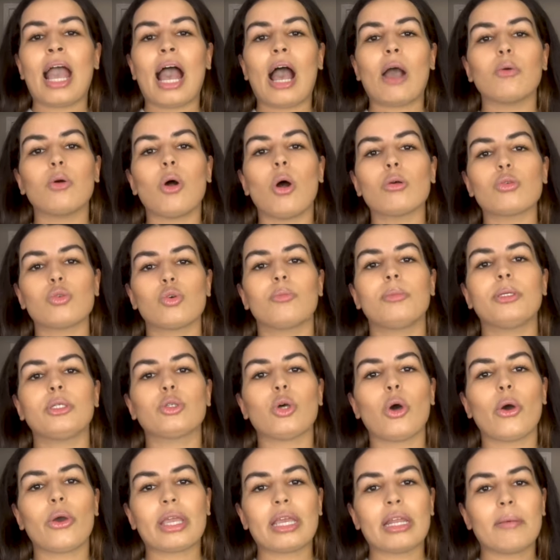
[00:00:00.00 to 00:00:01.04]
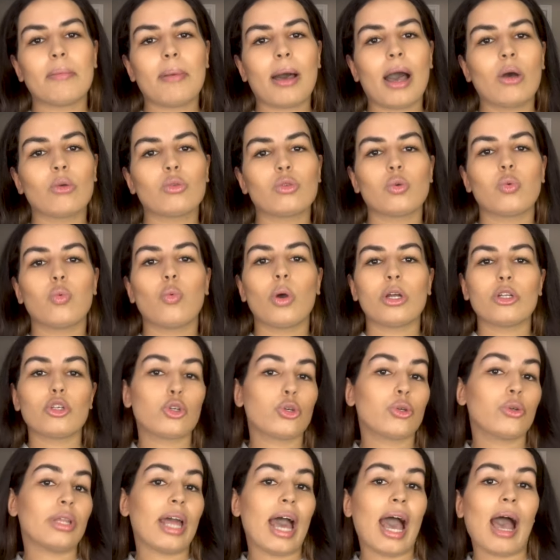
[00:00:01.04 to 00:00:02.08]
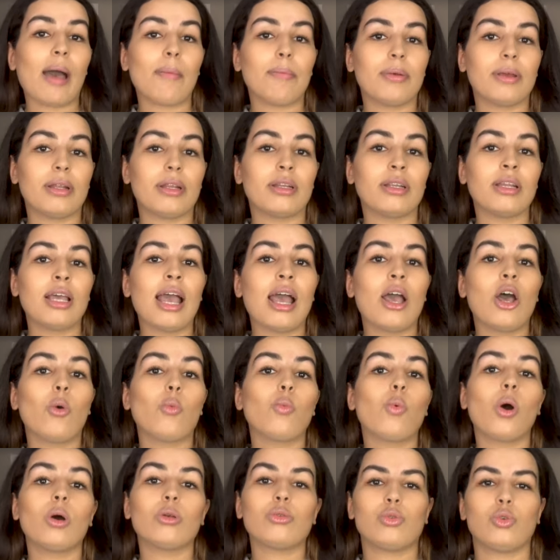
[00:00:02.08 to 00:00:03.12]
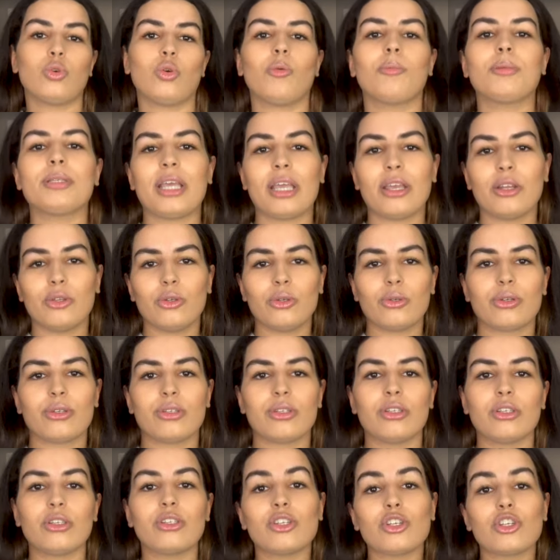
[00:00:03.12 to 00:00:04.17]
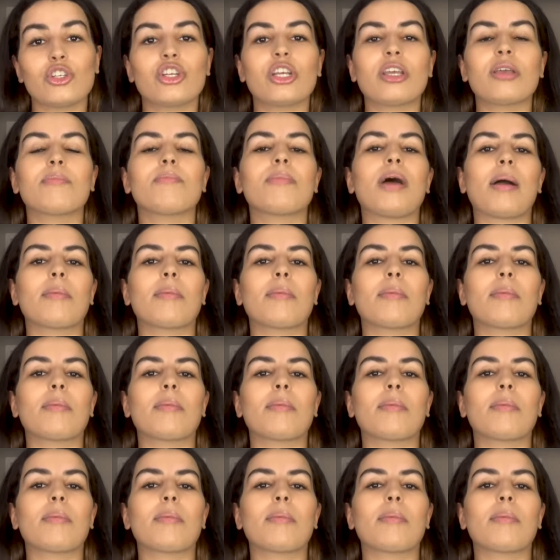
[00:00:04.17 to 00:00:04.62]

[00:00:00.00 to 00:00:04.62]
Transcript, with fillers: I will also be talking about what should happen once you obtain your citizenship.